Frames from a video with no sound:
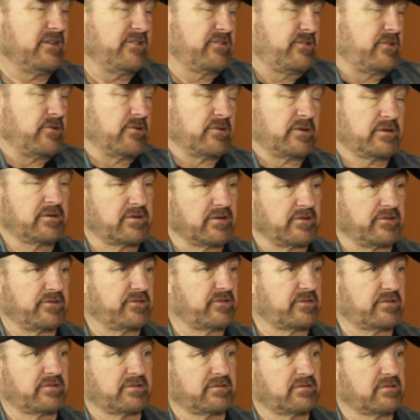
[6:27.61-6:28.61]
I just do it
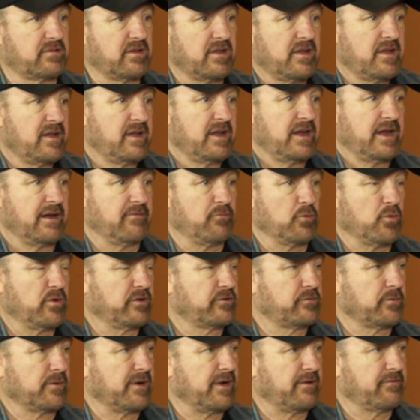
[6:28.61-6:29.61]
because every
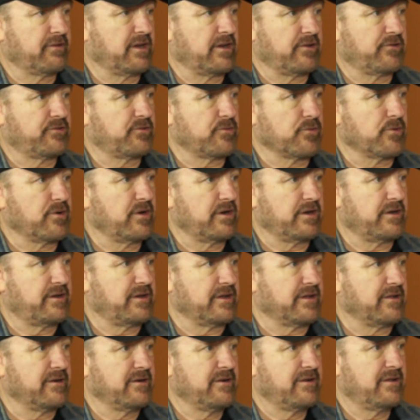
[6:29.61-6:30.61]
once in a while I've got a story to
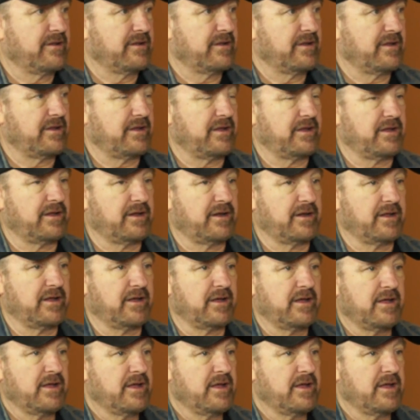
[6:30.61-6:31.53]
tell. And,